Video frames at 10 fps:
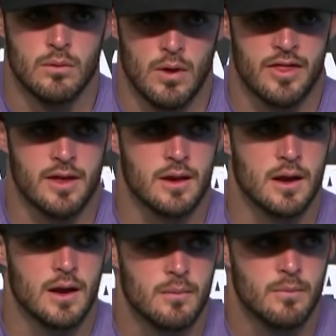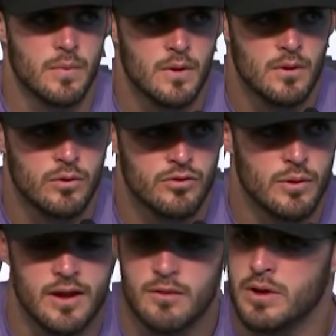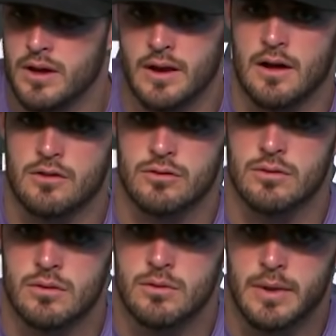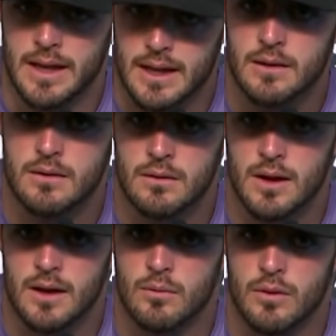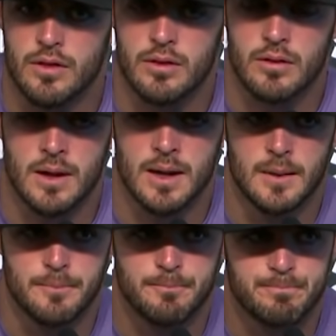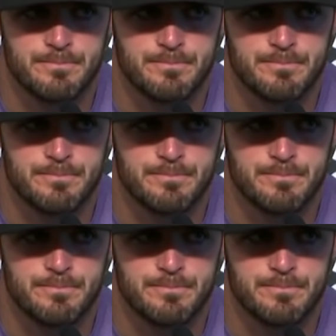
I think uh, so. We have player council meeting uh, with um,